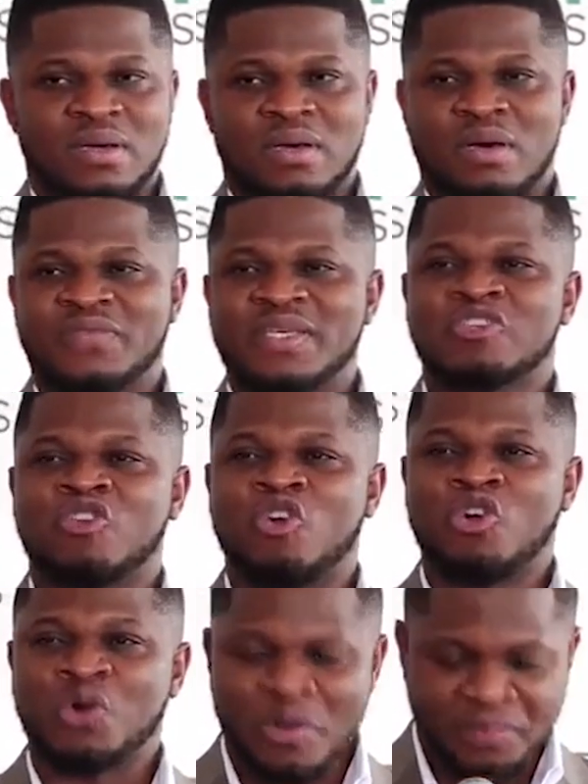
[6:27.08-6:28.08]
of this
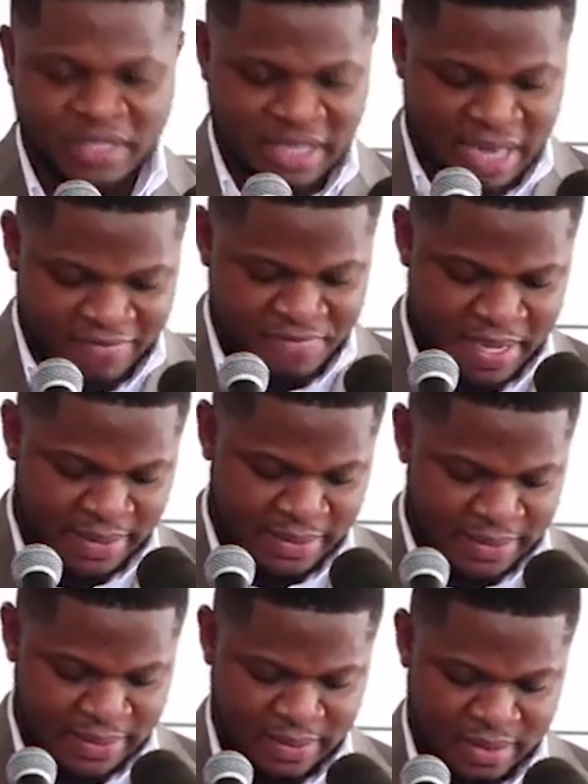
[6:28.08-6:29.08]
corrupt
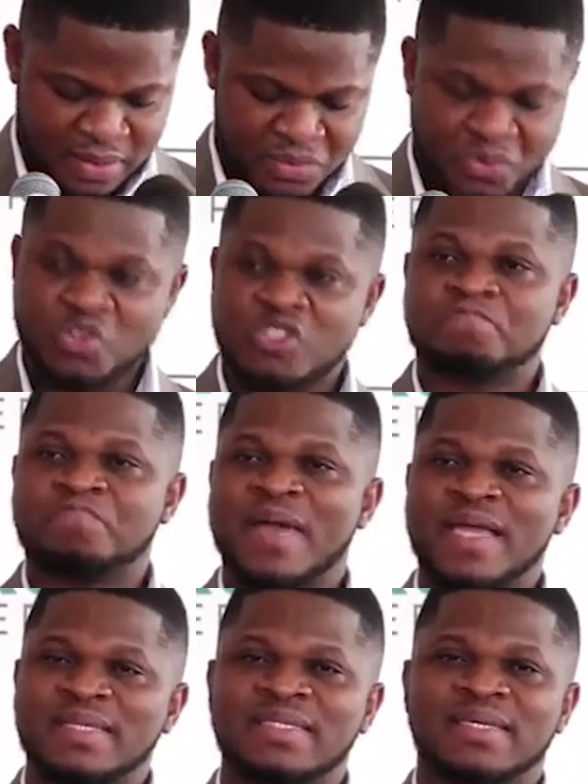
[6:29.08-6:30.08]
government to
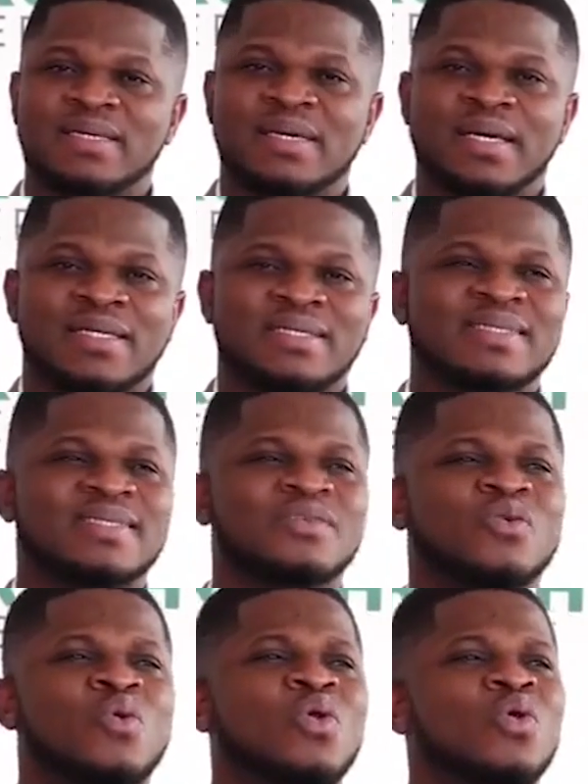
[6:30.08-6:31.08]
spend this
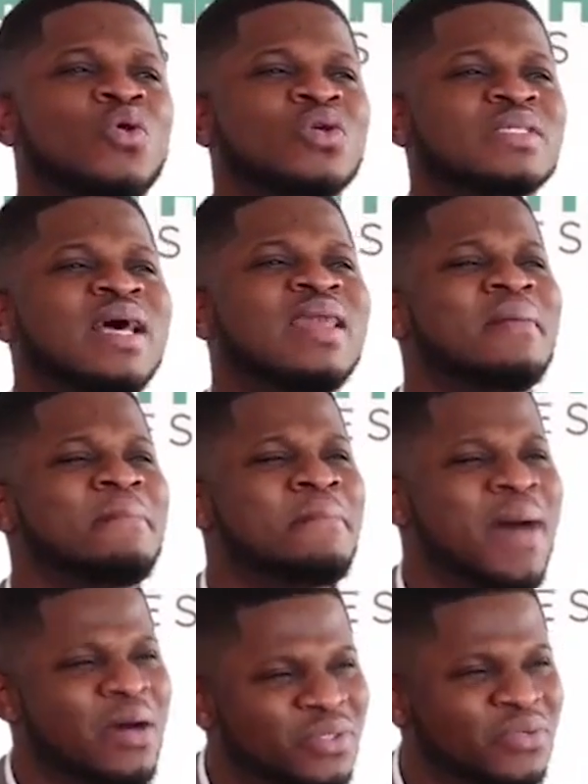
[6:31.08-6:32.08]
colossal
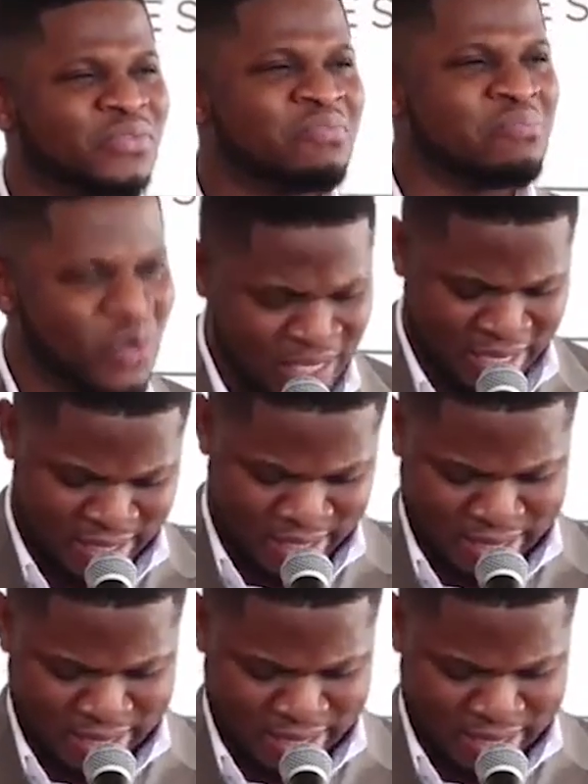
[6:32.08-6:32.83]
amount of money